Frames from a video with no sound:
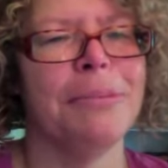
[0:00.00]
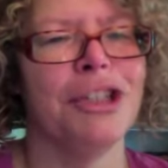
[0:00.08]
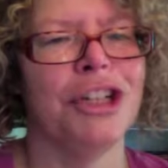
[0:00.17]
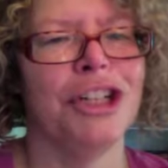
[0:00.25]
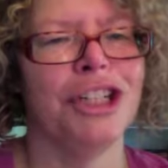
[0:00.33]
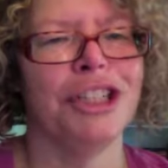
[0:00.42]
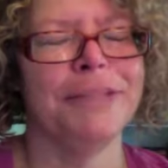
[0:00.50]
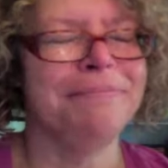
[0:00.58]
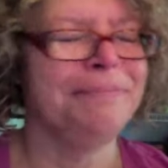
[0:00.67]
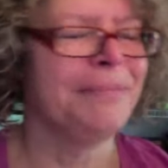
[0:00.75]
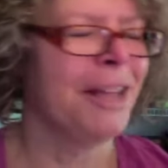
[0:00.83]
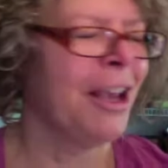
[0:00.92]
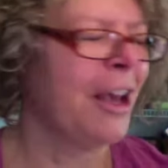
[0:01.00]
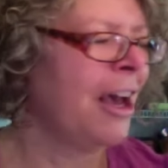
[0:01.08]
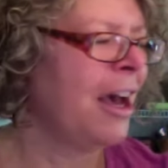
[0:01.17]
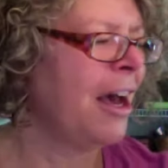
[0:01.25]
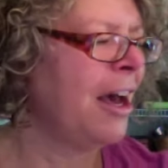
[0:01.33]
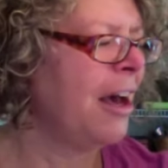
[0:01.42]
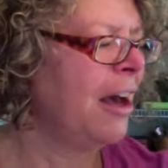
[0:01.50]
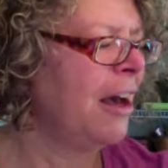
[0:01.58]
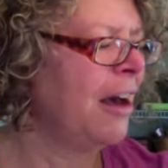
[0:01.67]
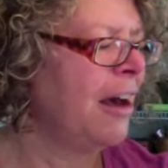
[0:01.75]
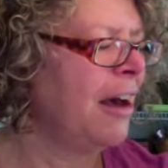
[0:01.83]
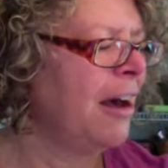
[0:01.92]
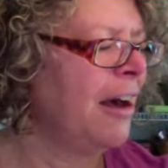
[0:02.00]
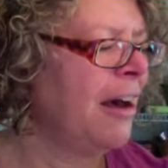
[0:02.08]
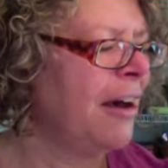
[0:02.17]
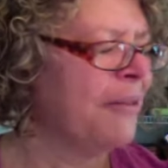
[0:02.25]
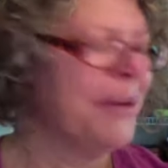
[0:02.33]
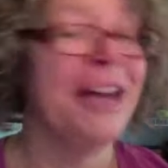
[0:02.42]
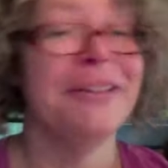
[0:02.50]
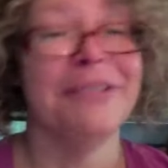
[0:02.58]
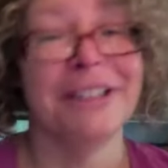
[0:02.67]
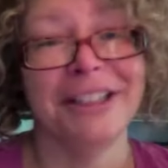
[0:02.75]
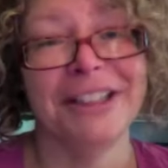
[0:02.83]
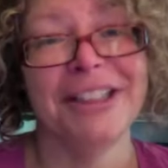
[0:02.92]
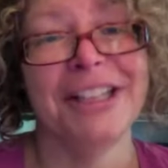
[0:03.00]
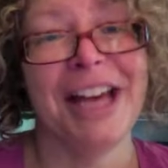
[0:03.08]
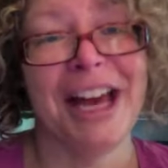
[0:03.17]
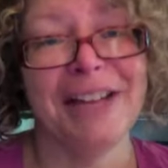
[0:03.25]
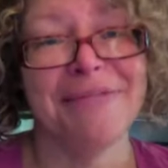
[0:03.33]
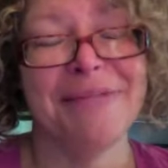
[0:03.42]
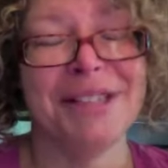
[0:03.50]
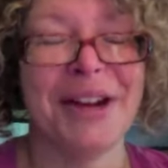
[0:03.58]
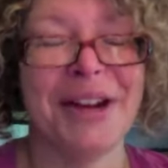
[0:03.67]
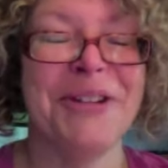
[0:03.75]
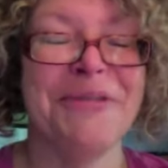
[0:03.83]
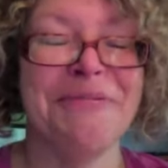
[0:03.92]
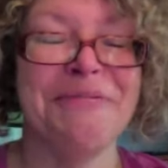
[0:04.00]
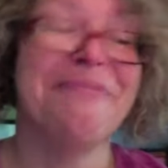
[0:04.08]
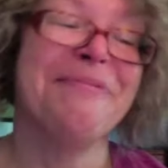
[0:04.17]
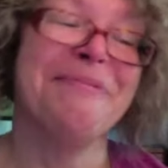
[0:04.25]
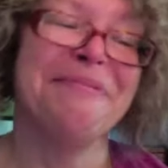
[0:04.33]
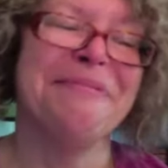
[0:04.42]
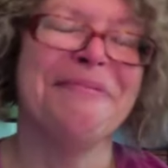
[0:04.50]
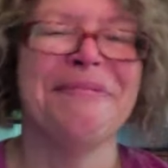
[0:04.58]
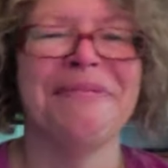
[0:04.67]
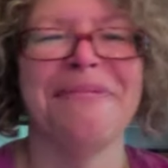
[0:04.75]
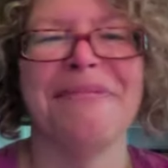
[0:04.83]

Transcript: We had a really good time, so that was our buddy event.